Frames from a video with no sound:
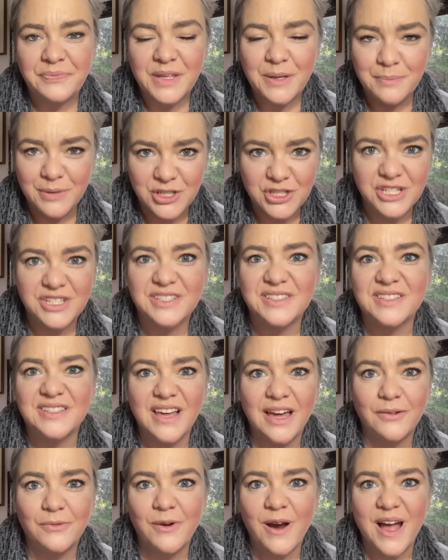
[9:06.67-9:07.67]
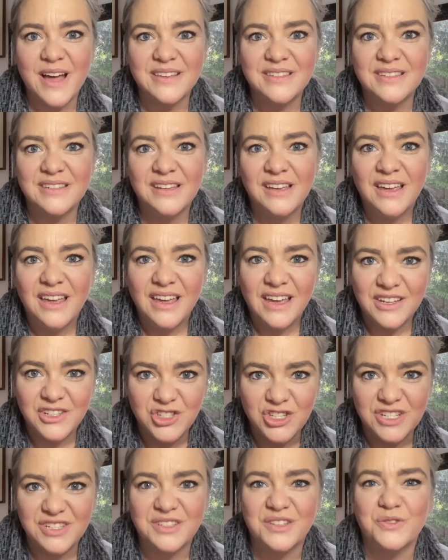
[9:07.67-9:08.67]
But Jesus had rest and
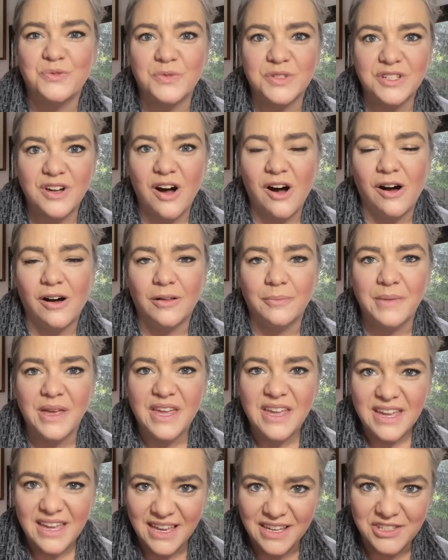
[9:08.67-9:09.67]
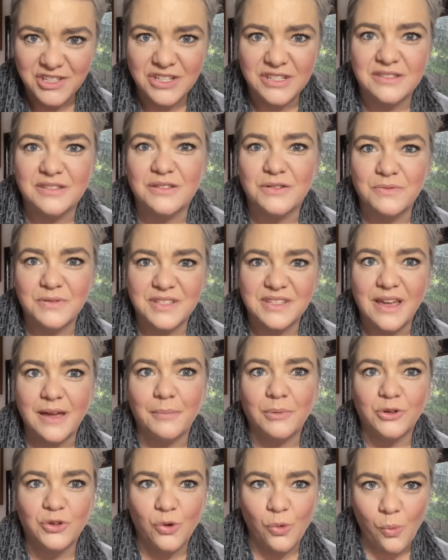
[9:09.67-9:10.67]
Jesus was calm and Jesus was
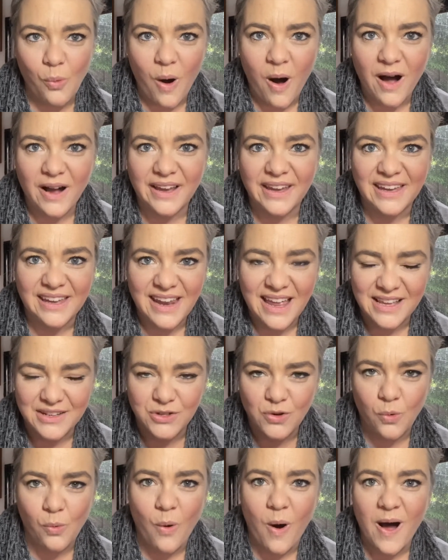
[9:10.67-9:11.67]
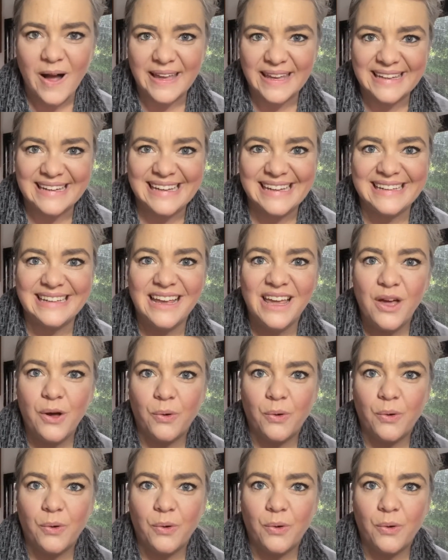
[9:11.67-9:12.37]
able to walk it and to walk in it